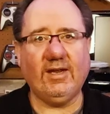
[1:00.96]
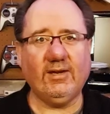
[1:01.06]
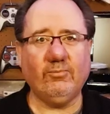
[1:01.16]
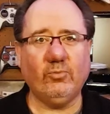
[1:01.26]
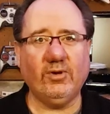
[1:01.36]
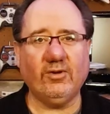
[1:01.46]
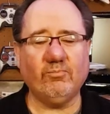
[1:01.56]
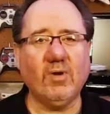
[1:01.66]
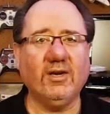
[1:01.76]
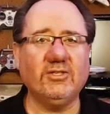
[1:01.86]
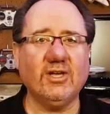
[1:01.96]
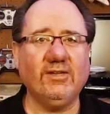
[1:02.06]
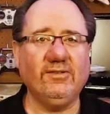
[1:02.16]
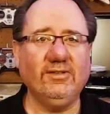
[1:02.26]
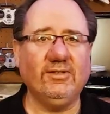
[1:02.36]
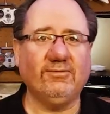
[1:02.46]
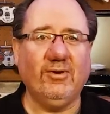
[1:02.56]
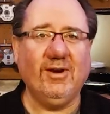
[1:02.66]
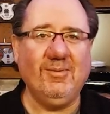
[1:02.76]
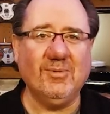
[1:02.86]
we're not monetizing this
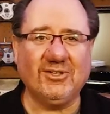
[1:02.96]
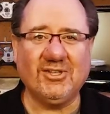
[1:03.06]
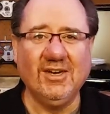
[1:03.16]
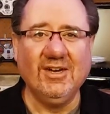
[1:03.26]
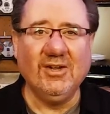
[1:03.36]
very much.